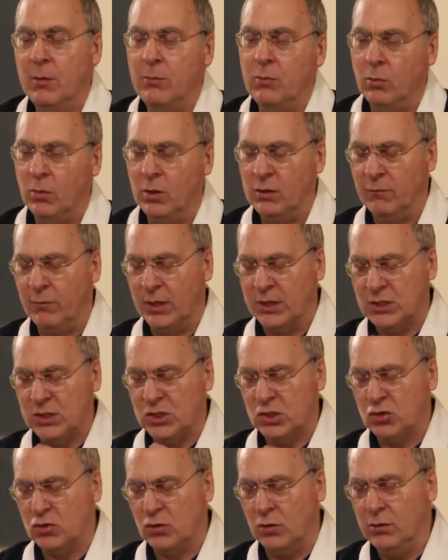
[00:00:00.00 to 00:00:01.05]
I remember one of
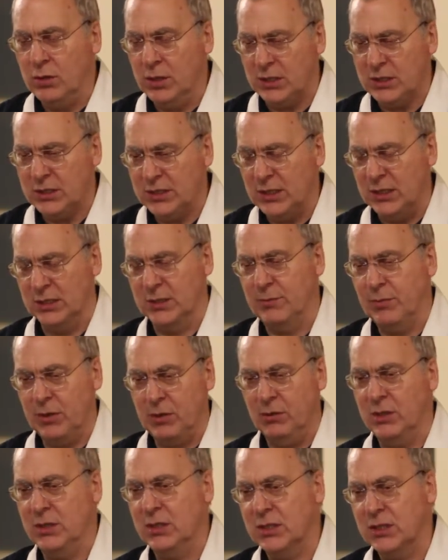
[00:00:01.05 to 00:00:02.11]
my strongest
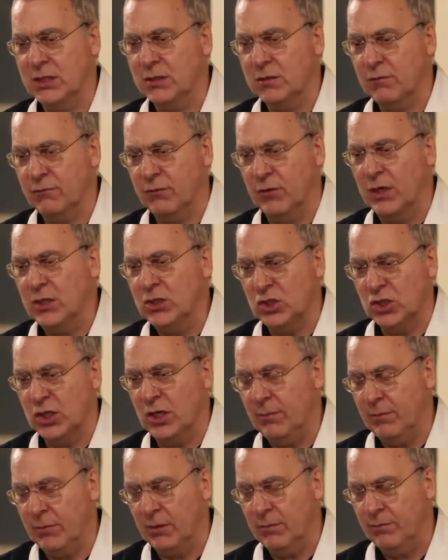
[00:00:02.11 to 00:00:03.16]
experiences of
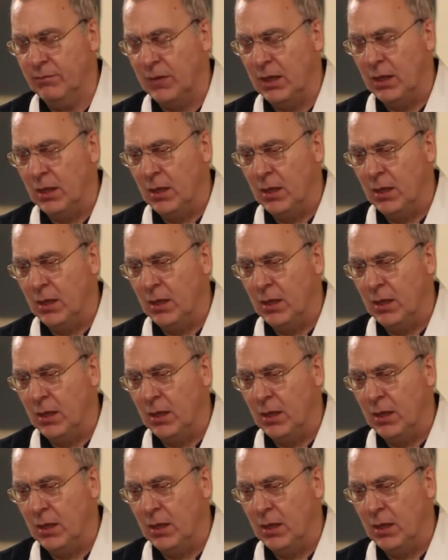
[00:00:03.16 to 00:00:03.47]
friendship